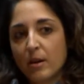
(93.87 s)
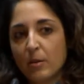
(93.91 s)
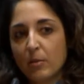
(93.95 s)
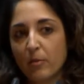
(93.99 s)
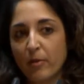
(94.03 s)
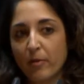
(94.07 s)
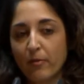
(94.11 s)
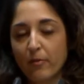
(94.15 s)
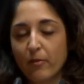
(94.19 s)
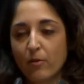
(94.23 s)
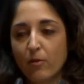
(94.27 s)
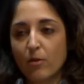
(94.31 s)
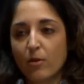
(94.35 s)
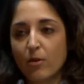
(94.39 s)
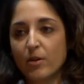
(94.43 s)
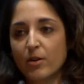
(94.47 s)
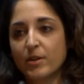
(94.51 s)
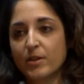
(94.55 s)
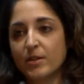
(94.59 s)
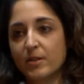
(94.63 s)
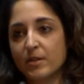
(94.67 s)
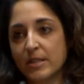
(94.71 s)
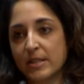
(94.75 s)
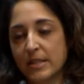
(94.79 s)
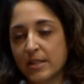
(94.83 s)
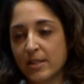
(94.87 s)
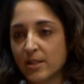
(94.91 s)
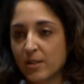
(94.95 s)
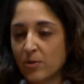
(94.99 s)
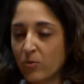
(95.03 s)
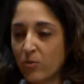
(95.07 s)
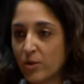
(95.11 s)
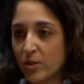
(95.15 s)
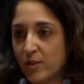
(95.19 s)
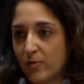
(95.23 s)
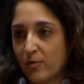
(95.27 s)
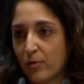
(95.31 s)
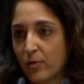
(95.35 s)
before the system
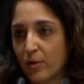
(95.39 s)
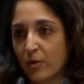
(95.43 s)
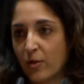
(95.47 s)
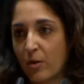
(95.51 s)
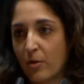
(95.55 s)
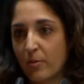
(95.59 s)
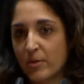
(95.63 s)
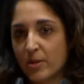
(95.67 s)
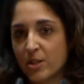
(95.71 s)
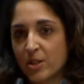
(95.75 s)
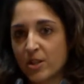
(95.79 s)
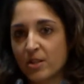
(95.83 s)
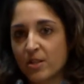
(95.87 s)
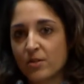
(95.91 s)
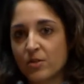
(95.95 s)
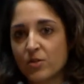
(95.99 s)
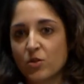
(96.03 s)
was fully commissioned,